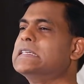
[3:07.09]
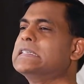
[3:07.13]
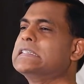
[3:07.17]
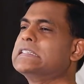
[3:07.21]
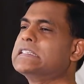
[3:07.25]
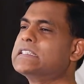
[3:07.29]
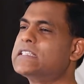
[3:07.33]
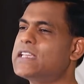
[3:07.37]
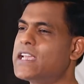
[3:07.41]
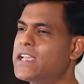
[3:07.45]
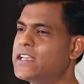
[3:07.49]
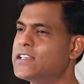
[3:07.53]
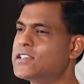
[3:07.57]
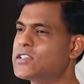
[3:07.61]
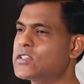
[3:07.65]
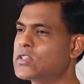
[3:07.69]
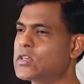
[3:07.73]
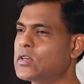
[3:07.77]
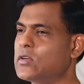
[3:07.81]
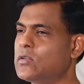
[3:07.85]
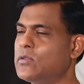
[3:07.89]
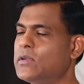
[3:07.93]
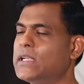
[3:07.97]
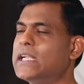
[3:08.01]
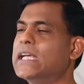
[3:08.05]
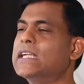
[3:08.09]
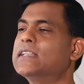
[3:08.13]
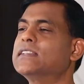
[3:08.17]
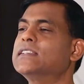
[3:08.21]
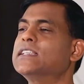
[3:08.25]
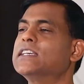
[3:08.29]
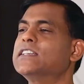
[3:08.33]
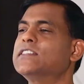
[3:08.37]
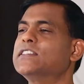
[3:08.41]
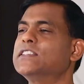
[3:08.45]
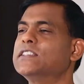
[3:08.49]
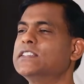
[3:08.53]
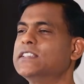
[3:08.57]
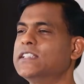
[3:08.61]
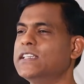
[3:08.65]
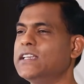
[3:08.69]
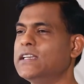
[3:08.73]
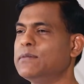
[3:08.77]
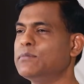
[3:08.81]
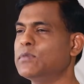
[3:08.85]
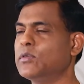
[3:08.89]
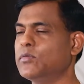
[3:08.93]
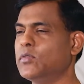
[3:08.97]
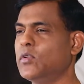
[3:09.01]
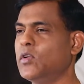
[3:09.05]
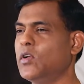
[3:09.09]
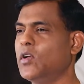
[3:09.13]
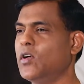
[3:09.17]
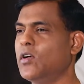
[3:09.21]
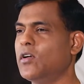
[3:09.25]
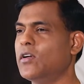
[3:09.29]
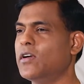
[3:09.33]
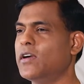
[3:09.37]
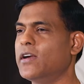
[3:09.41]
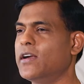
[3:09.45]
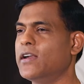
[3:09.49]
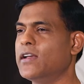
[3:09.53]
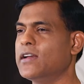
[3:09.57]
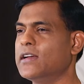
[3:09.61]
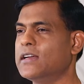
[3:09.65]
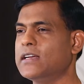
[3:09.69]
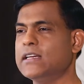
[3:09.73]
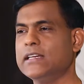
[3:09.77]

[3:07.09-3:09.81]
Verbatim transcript: Say so. Let the redeemed of the Lord